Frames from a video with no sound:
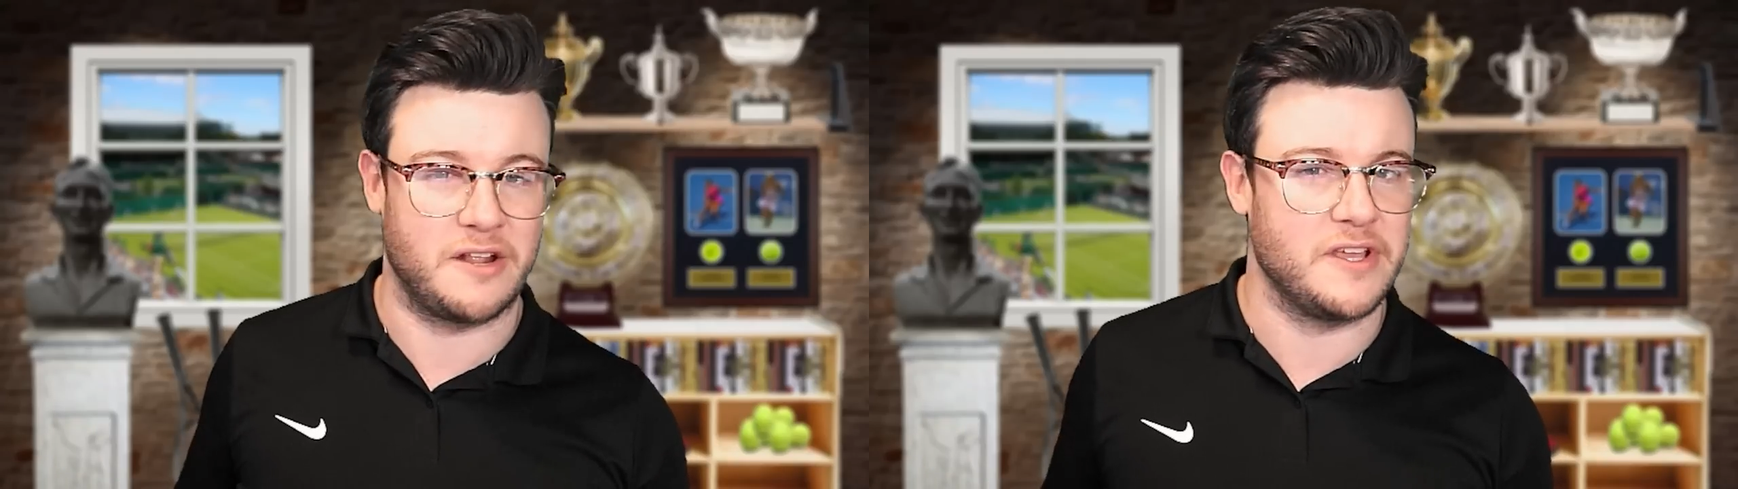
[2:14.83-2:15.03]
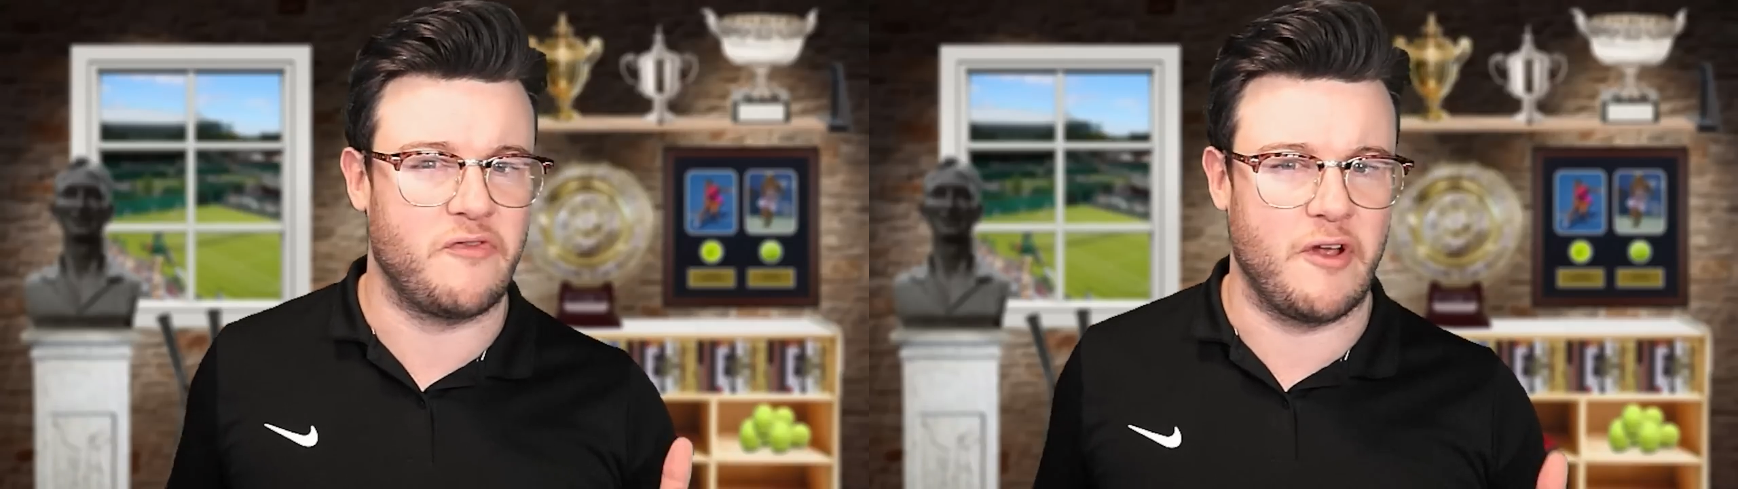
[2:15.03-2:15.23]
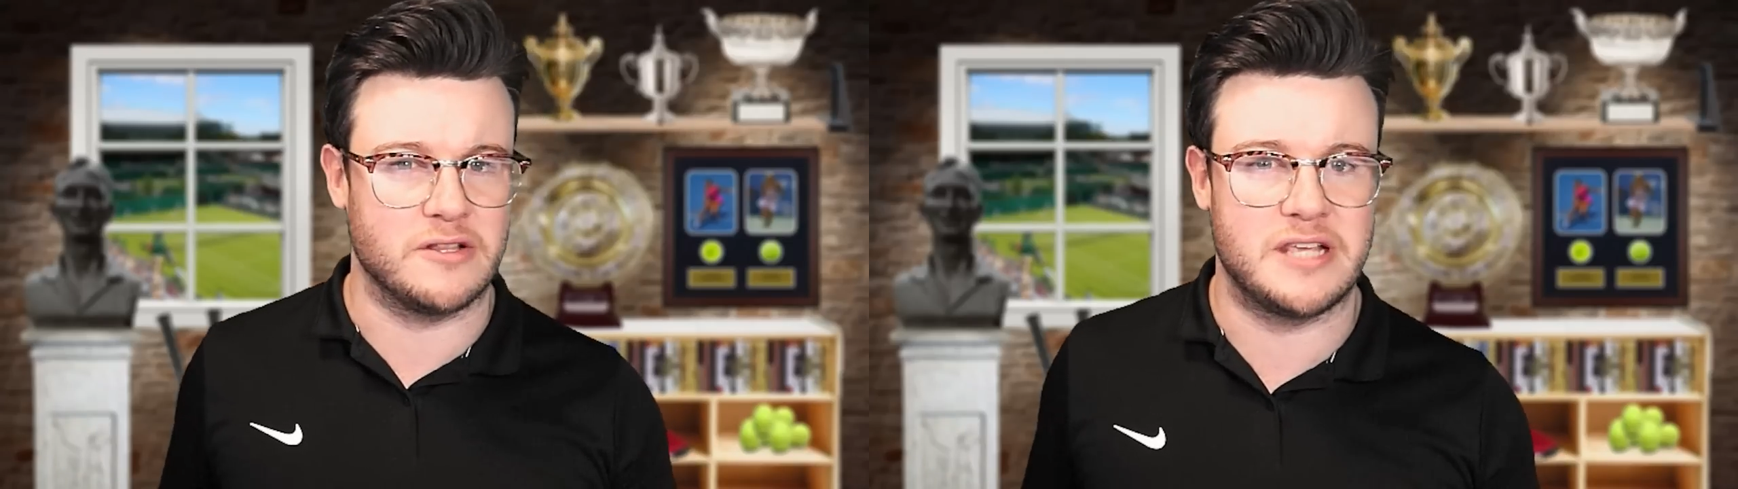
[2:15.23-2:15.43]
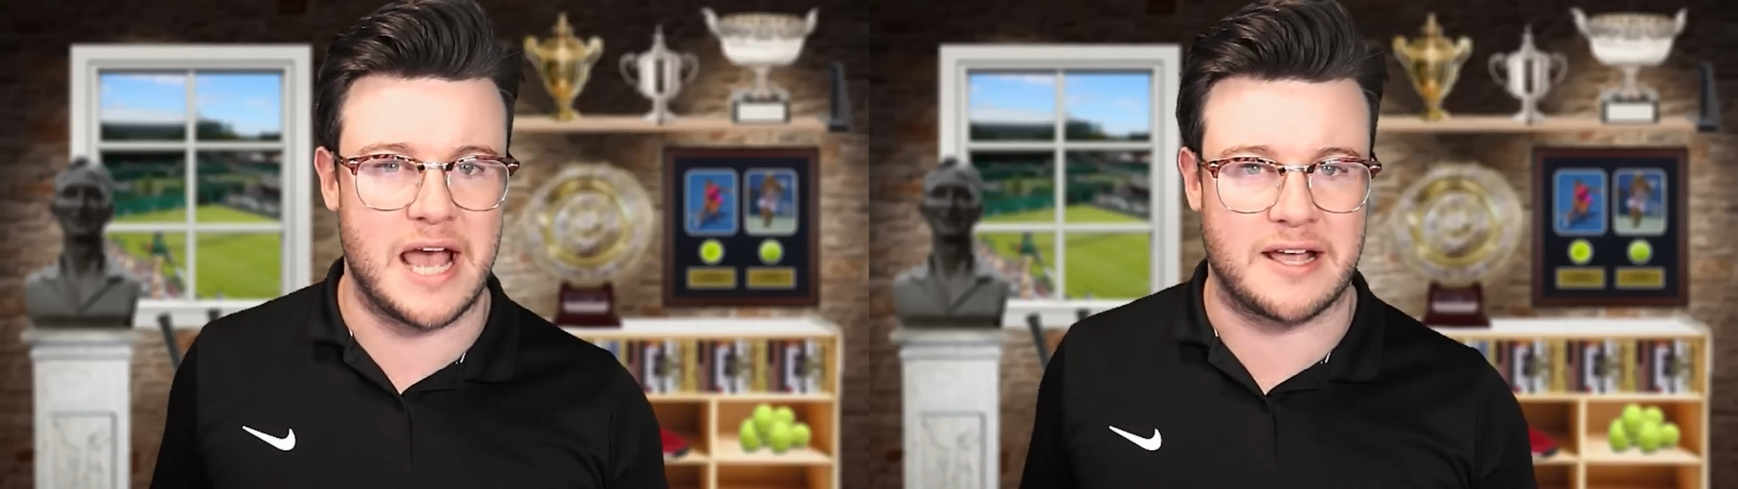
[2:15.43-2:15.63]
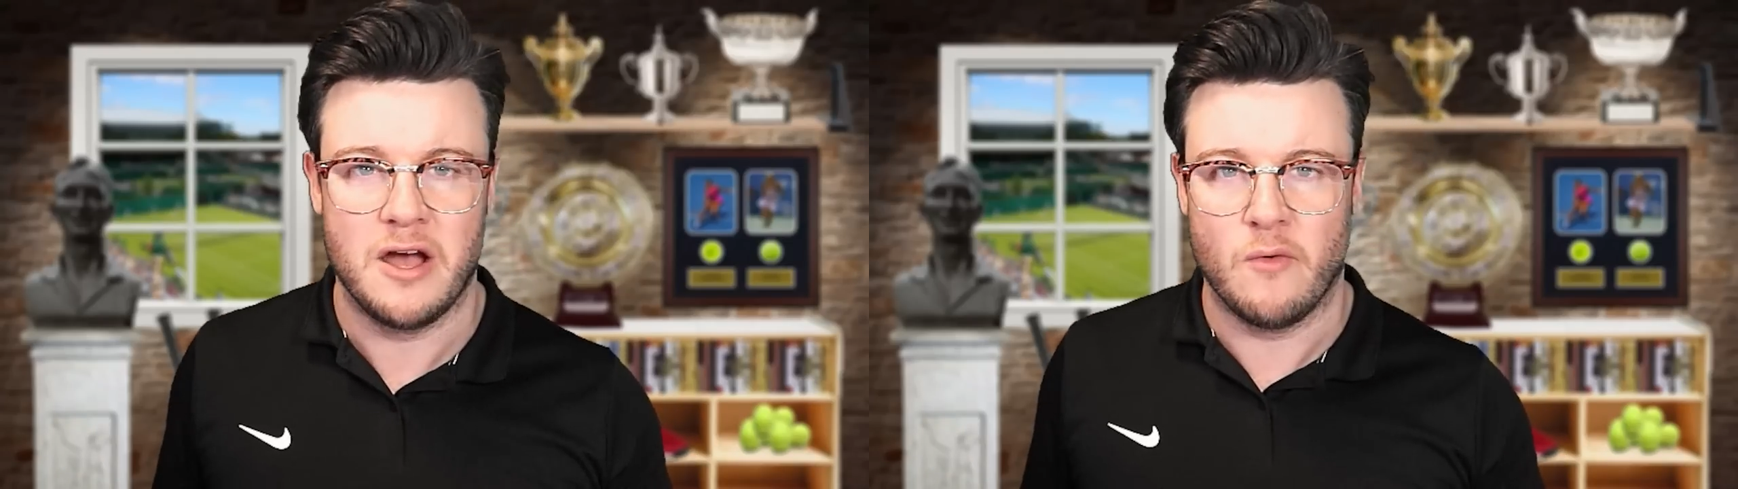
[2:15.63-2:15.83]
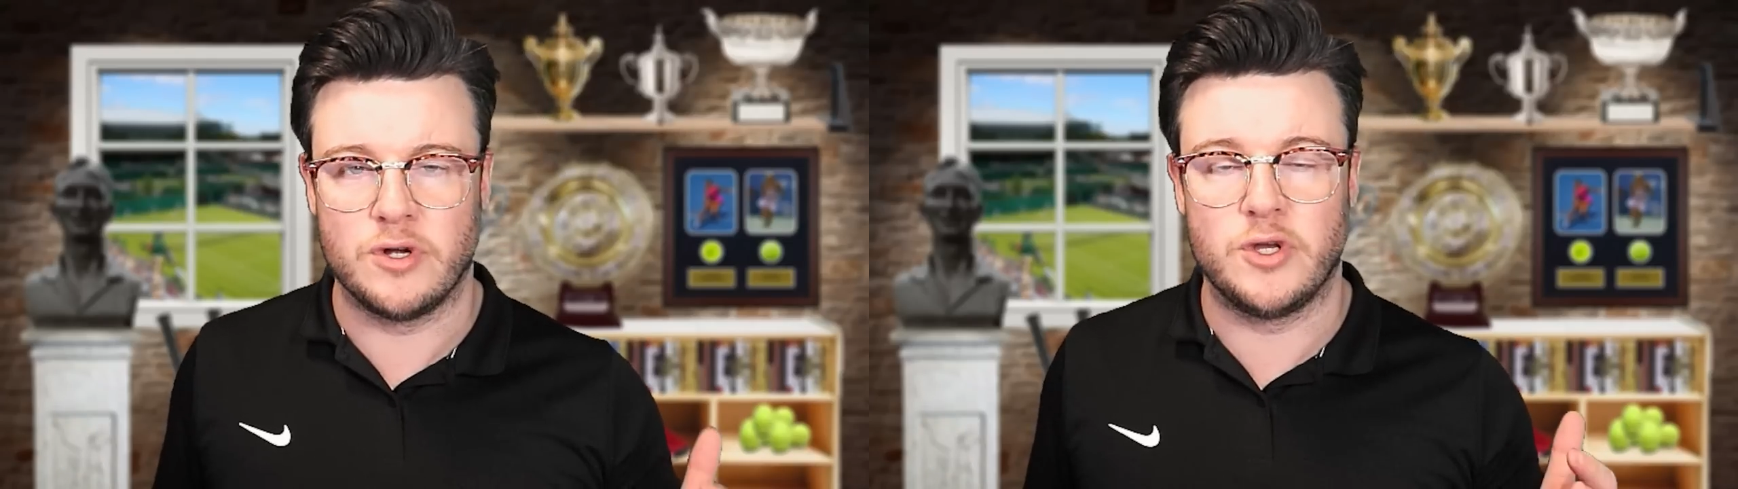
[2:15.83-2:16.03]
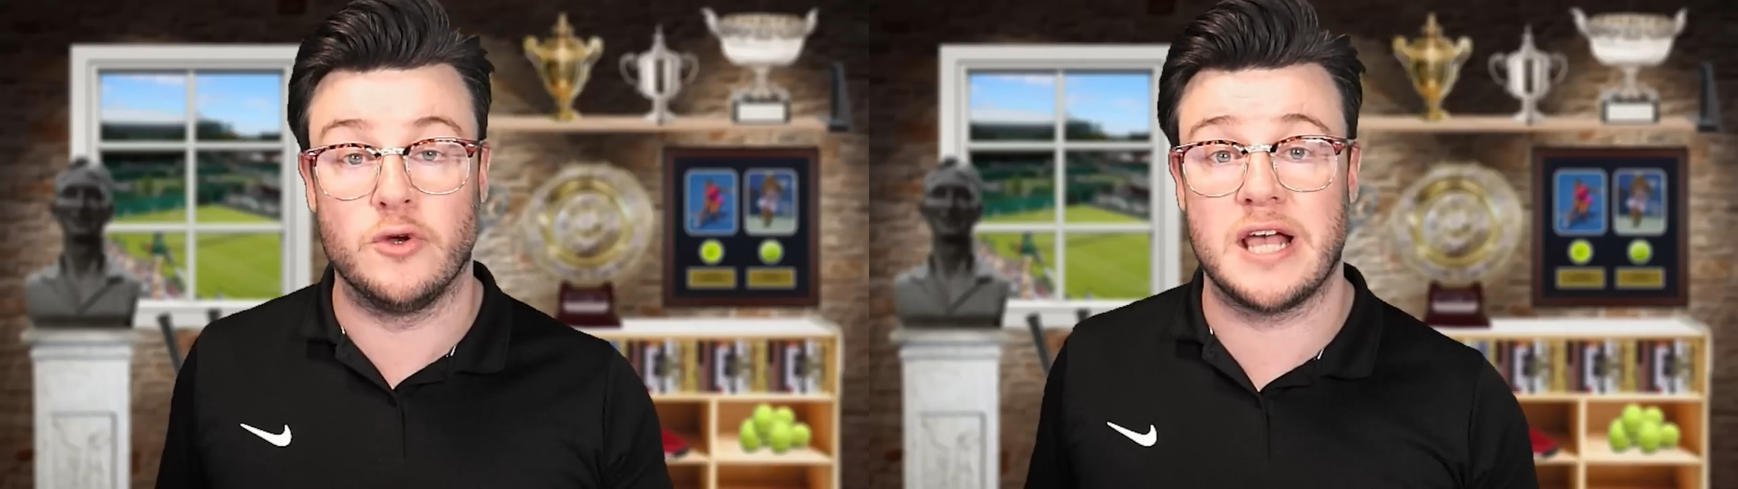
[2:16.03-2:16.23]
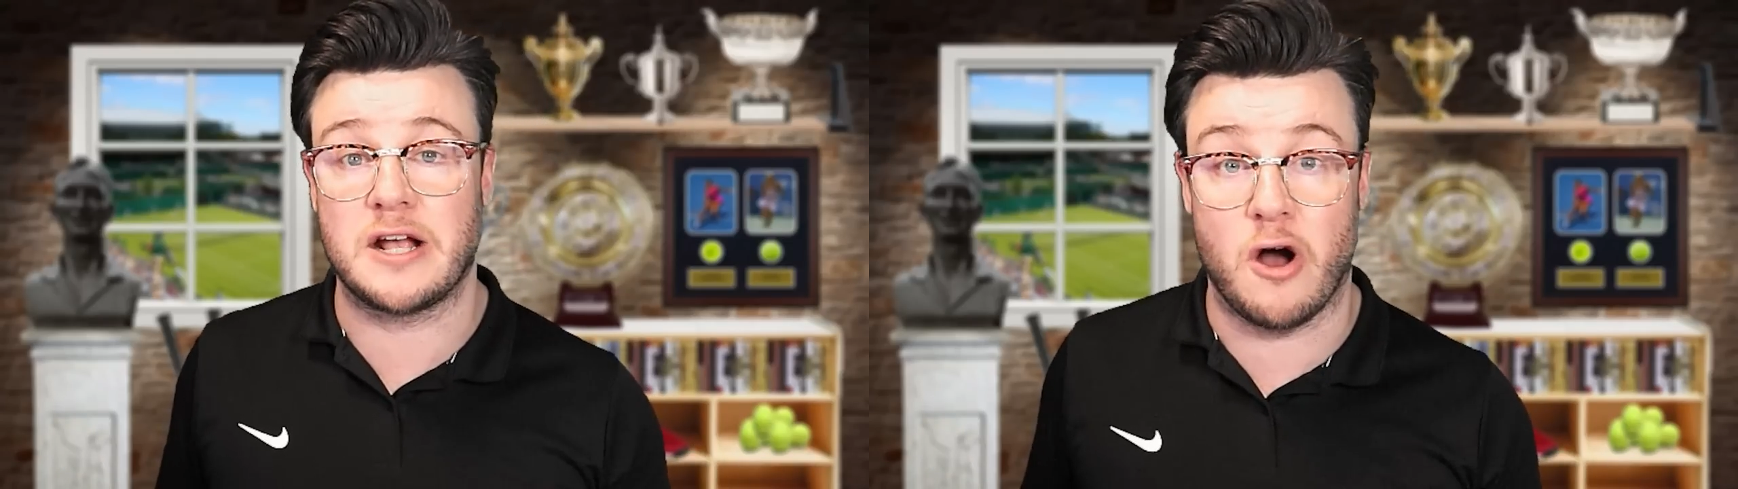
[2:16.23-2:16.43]
and I think Świątek
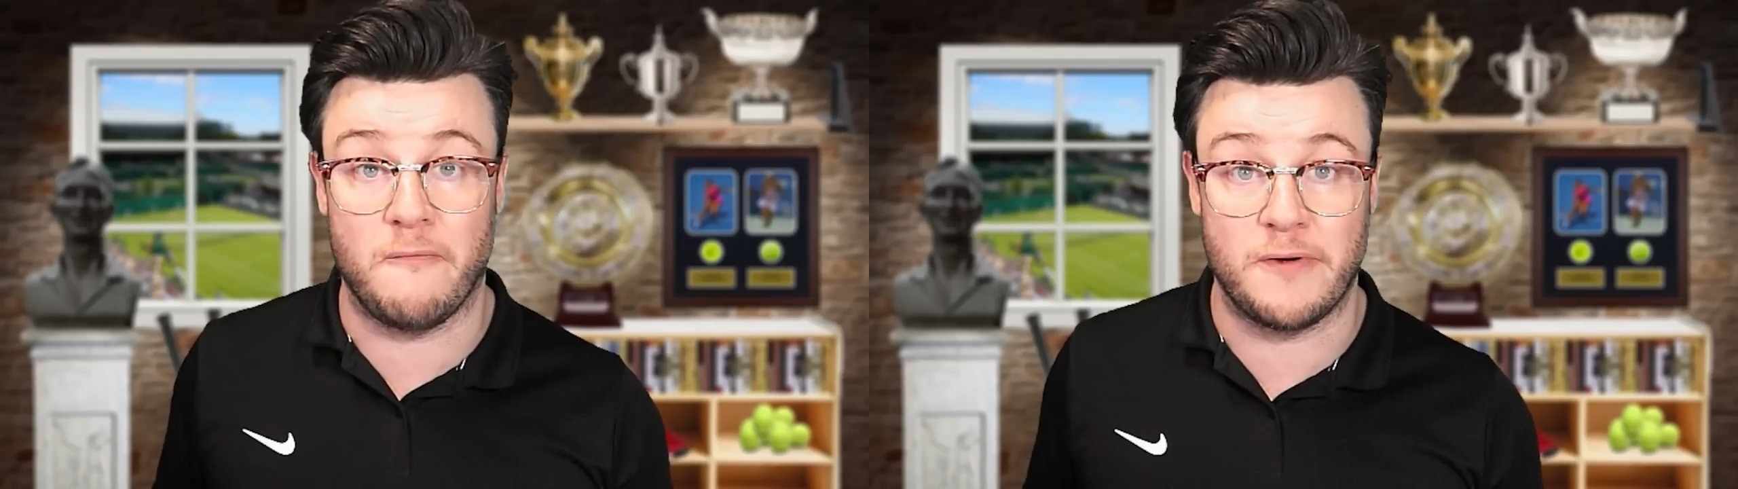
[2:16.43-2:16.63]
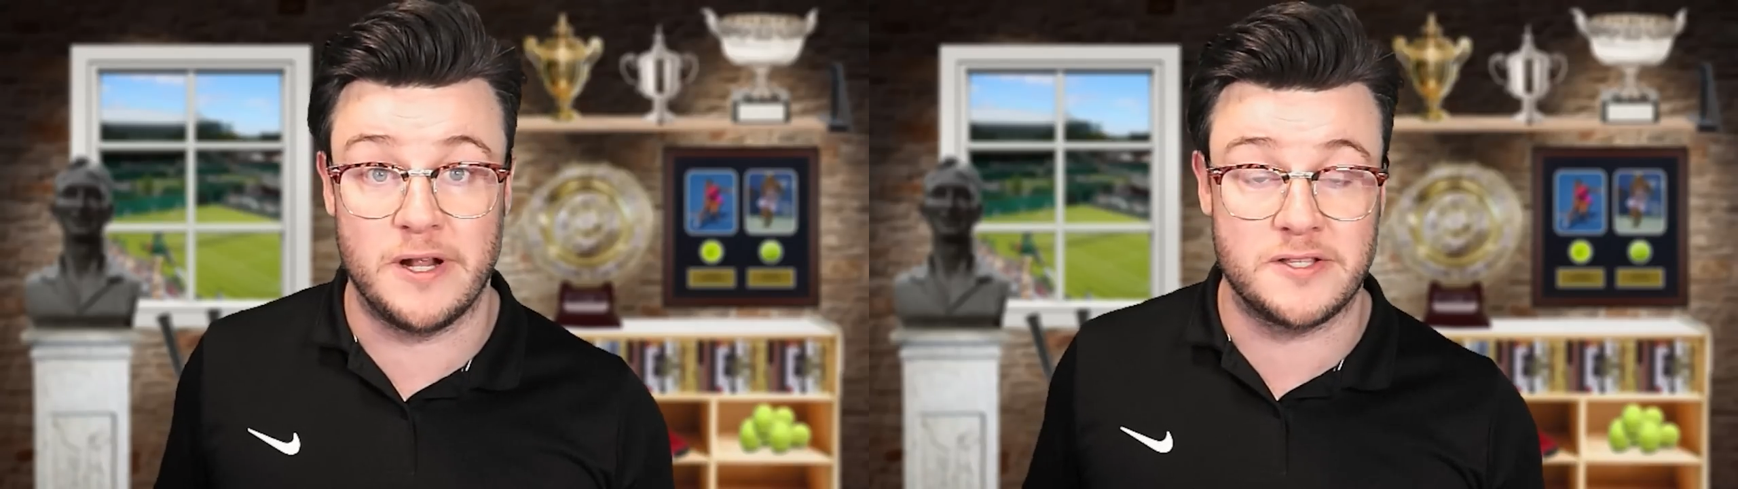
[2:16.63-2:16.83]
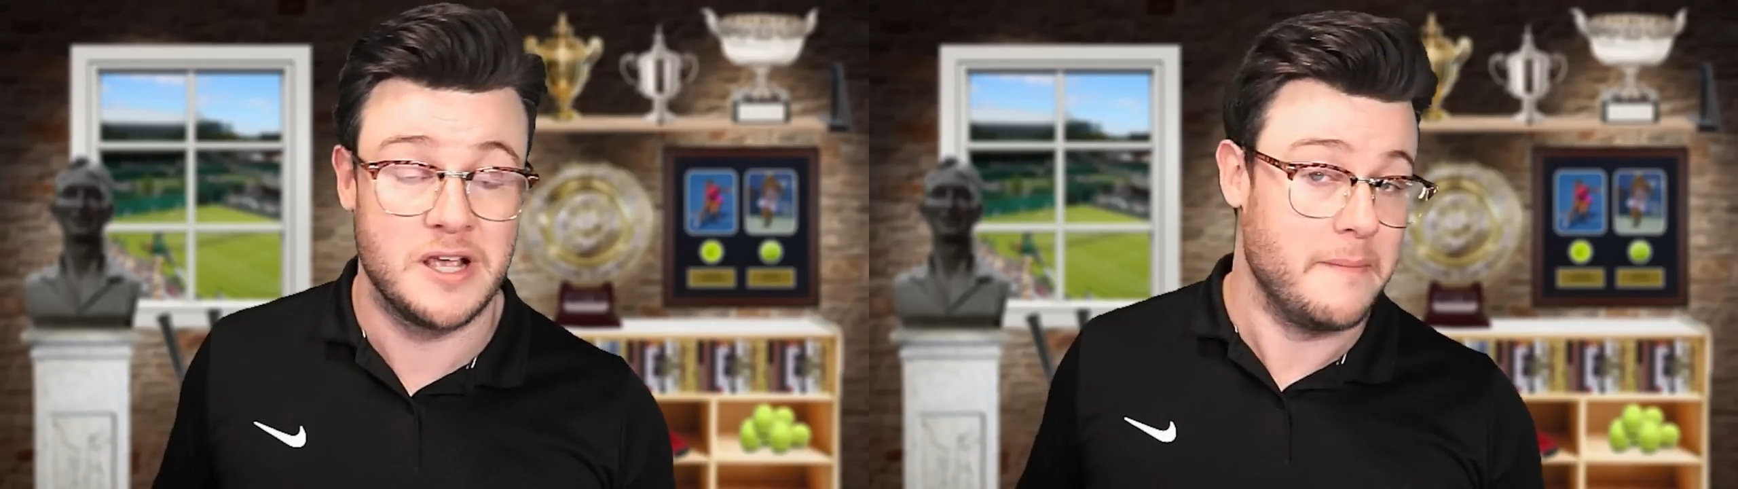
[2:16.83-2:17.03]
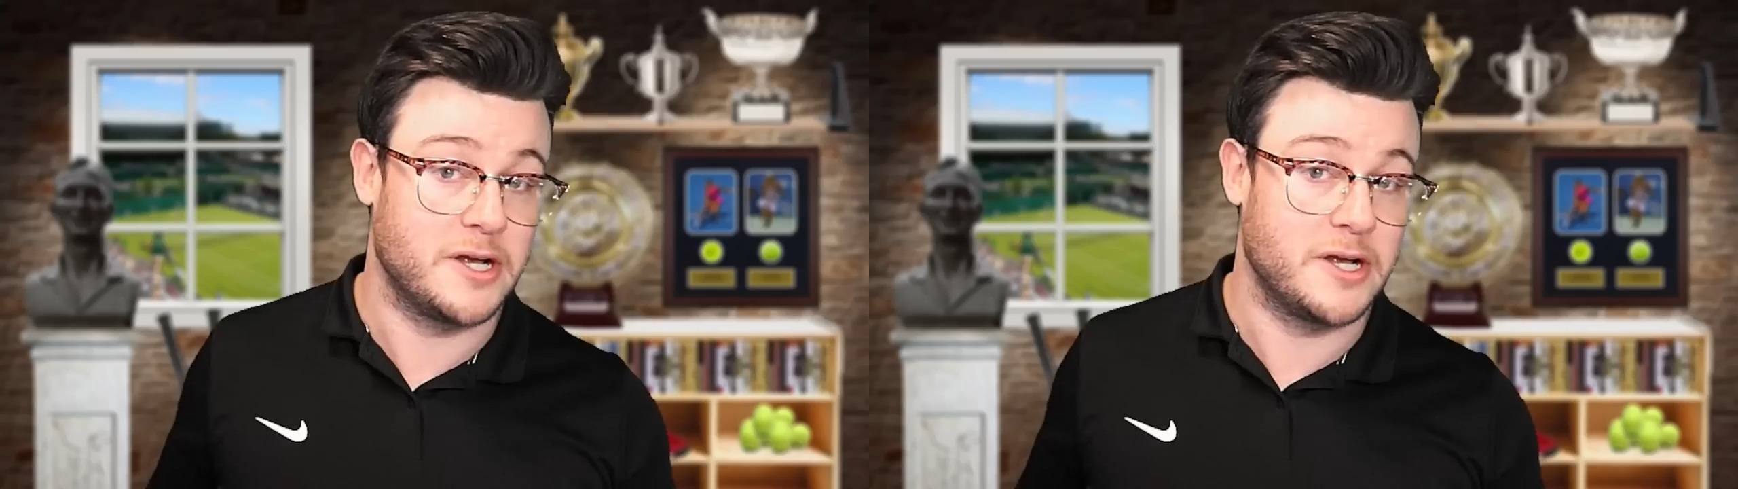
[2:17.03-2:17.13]
will use that confidence